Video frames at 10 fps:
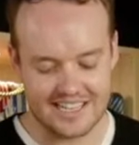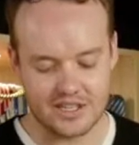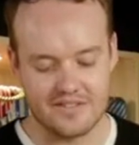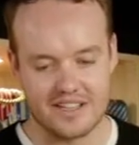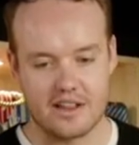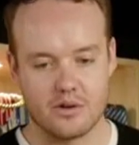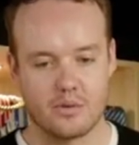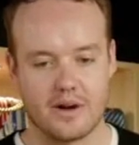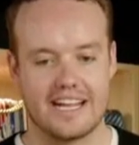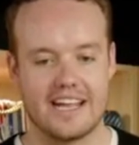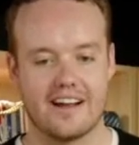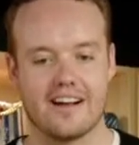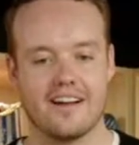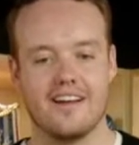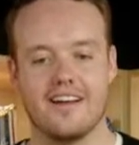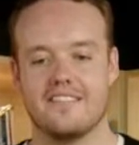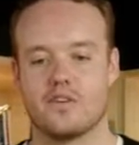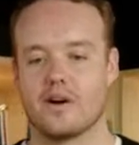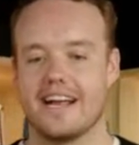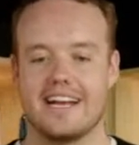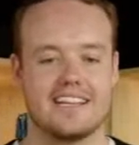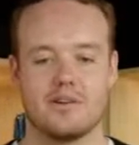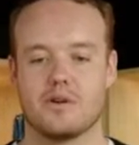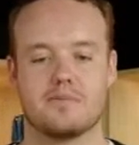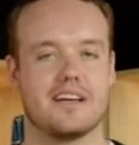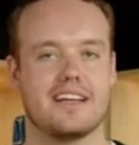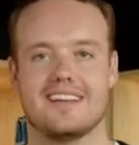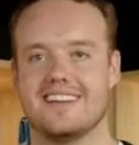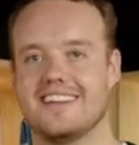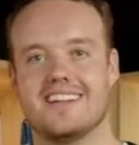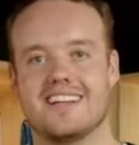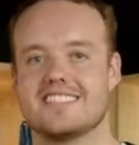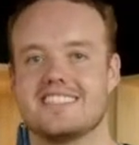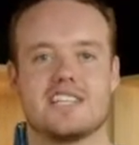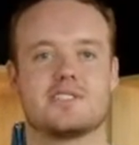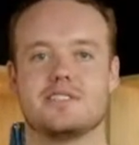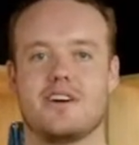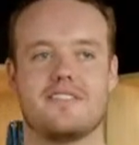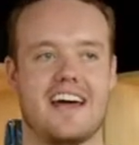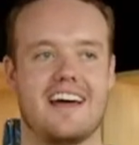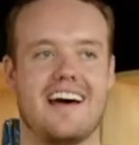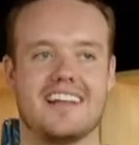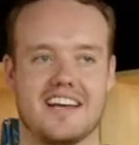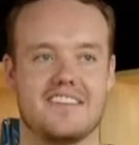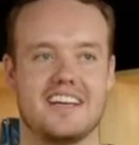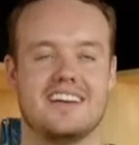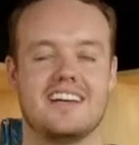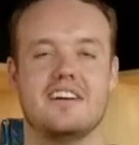is it. And look, you got that little ring here for anything you want to put, accessories, all of that. I love it.